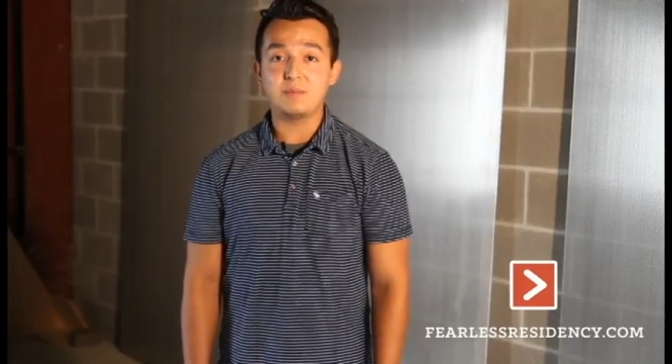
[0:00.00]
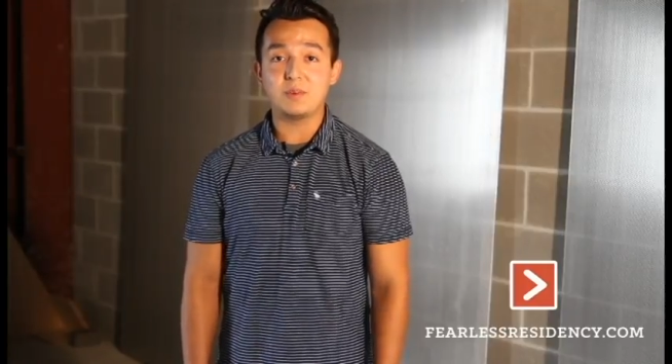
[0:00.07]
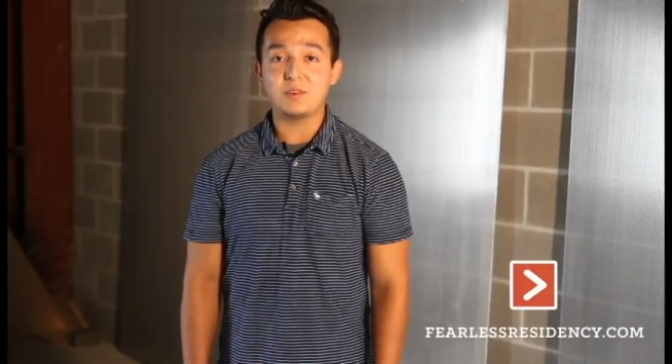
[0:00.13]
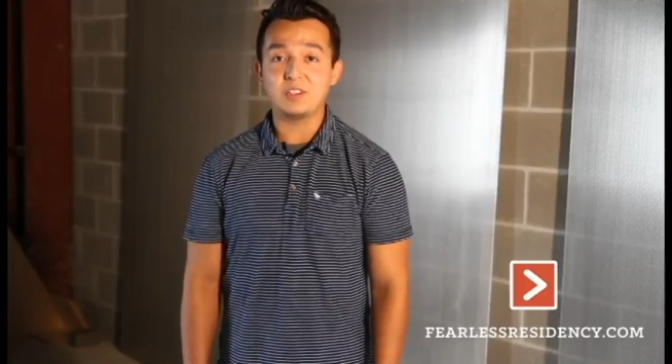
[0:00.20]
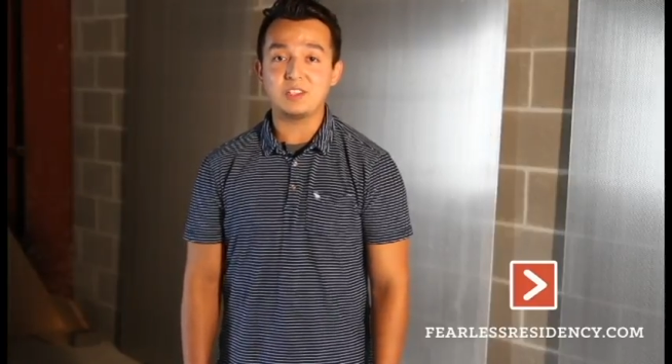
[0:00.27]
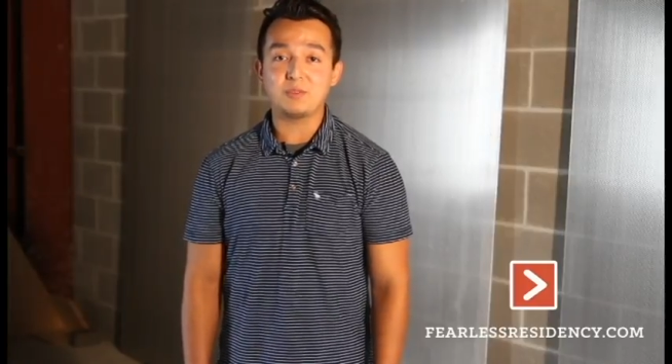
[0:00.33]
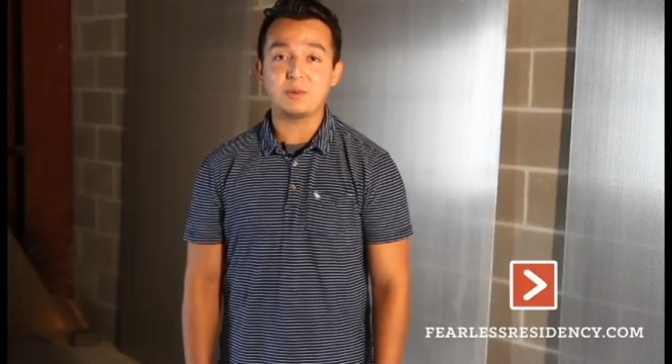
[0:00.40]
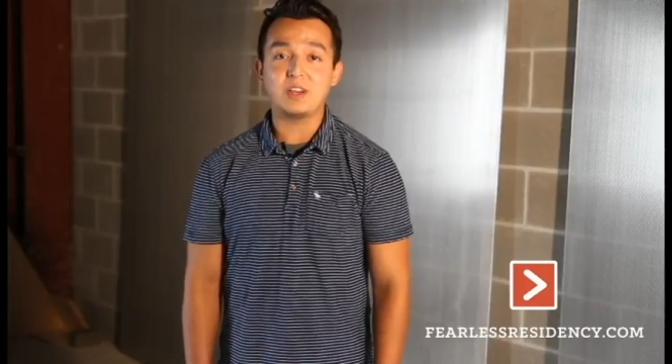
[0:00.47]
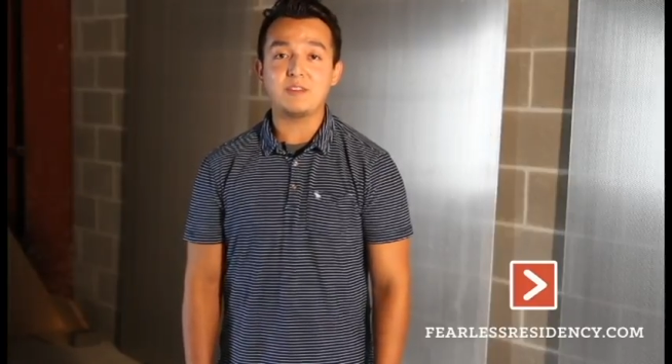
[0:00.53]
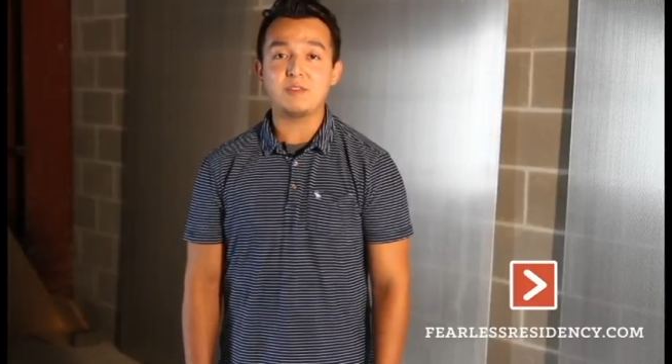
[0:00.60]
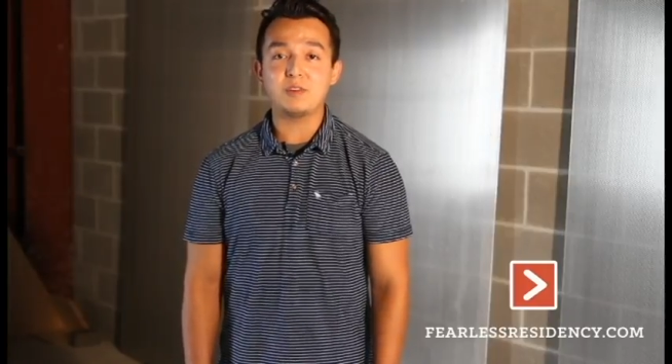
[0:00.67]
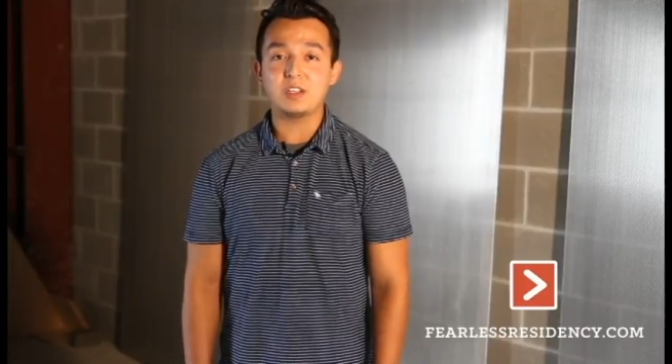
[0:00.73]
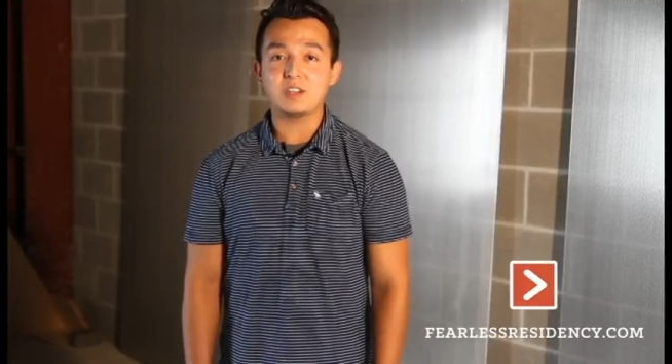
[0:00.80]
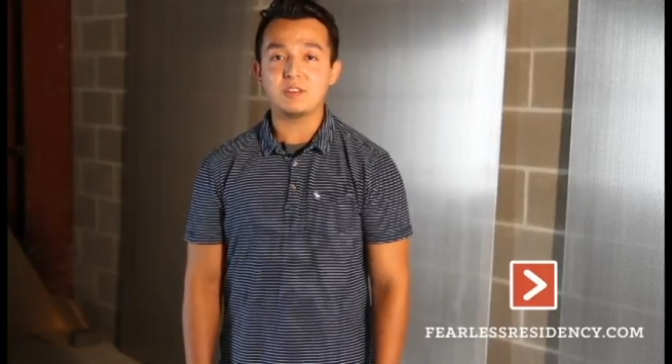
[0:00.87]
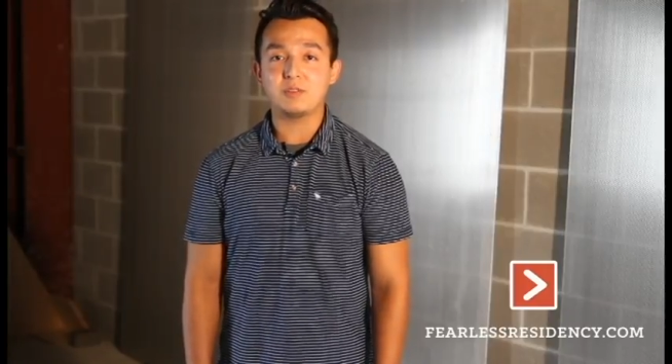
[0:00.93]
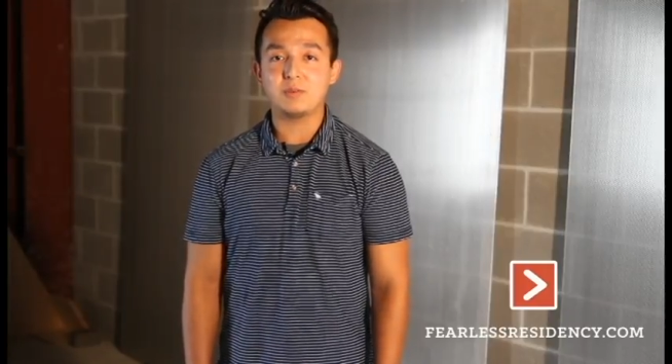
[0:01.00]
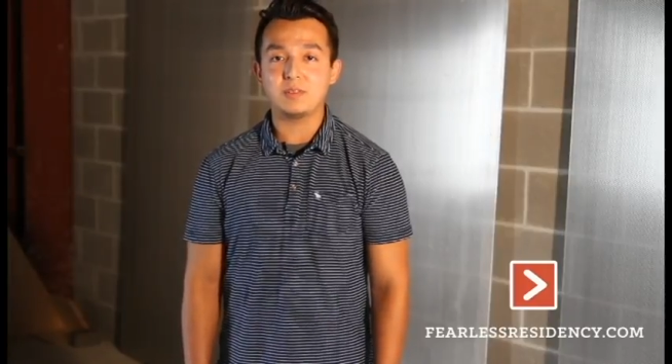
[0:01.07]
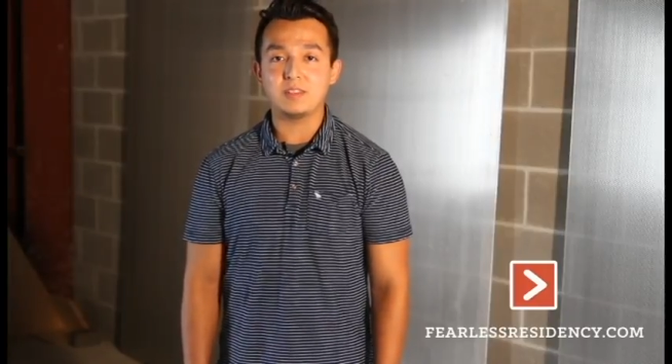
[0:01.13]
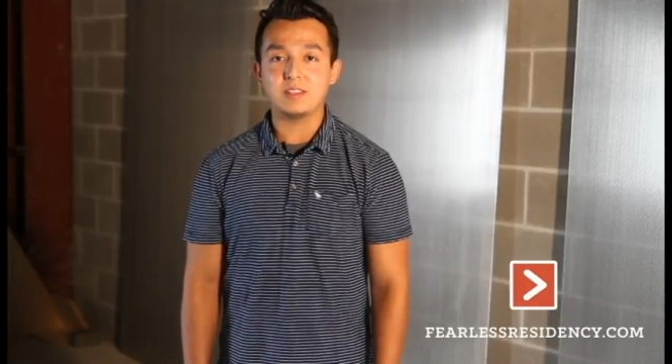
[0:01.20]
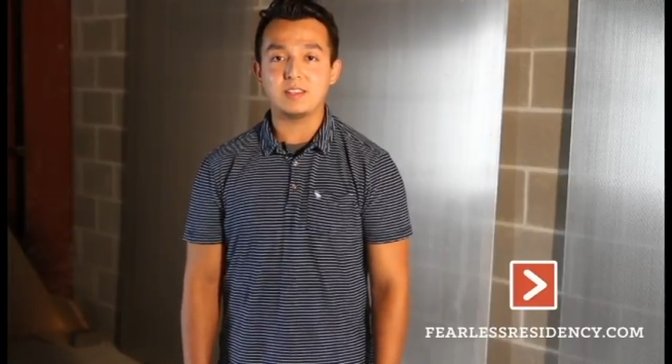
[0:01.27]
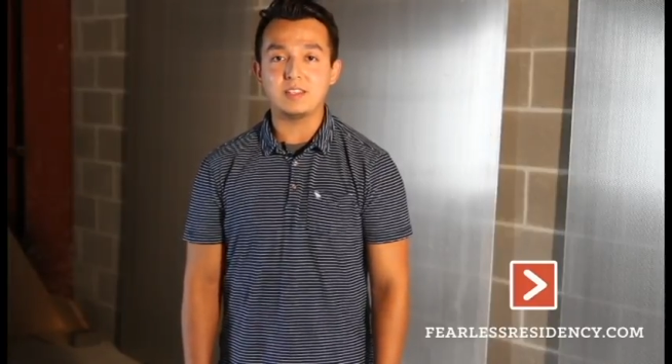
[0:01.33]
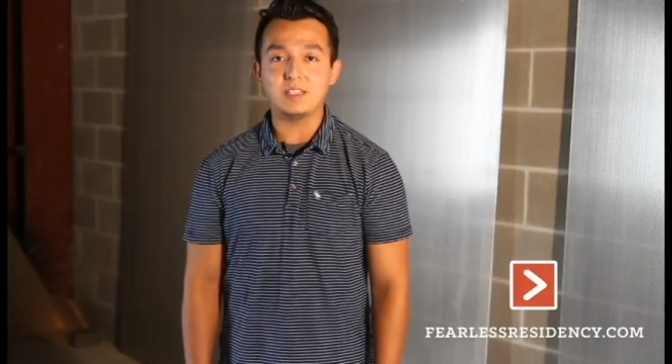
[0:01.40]
mornings while everyone else
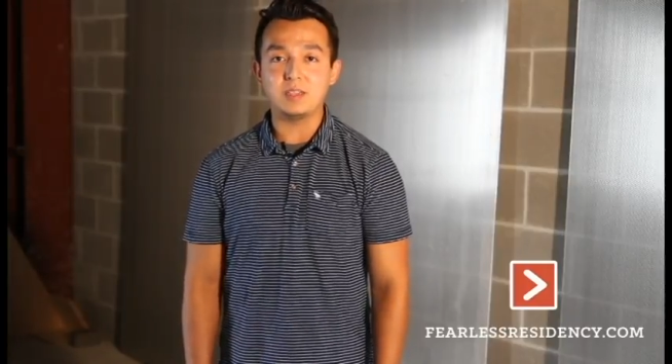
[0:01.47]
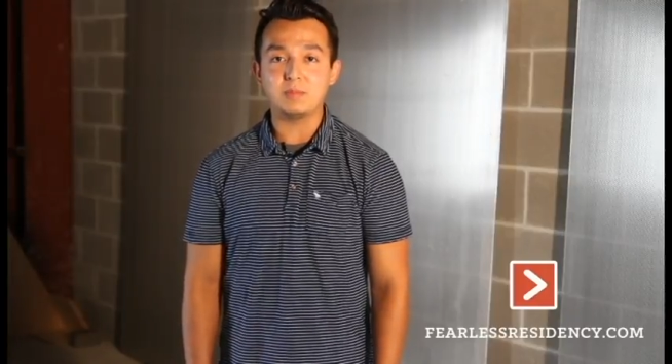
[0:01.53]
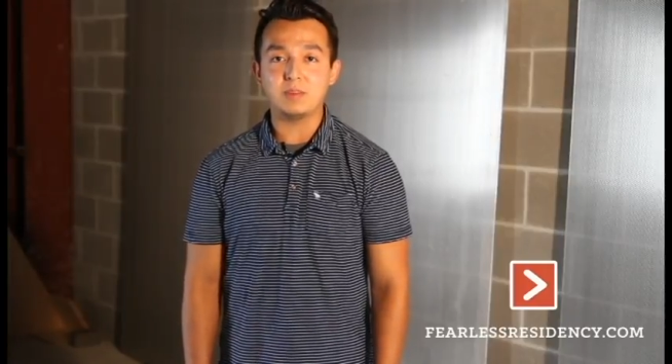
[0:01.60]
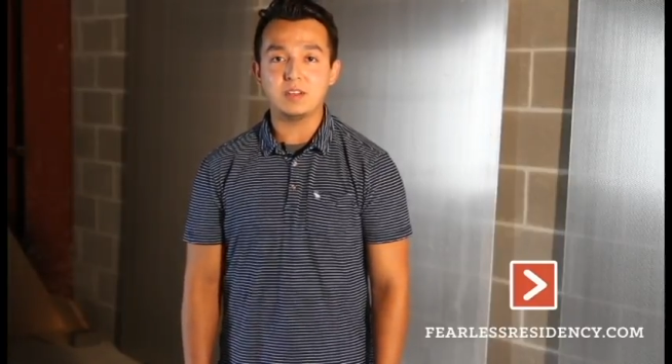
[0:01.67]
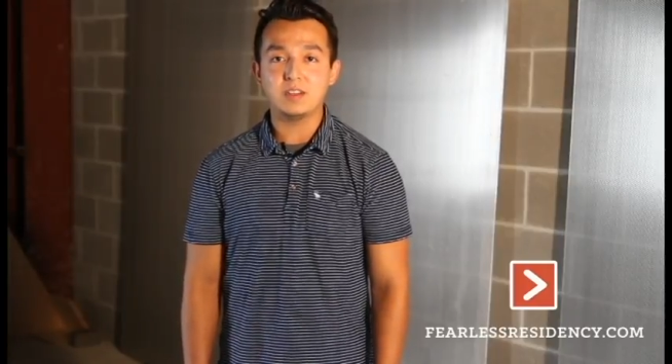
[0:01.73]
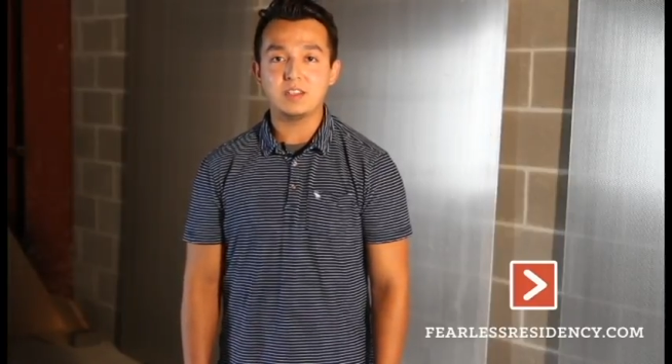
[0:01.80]
was asleep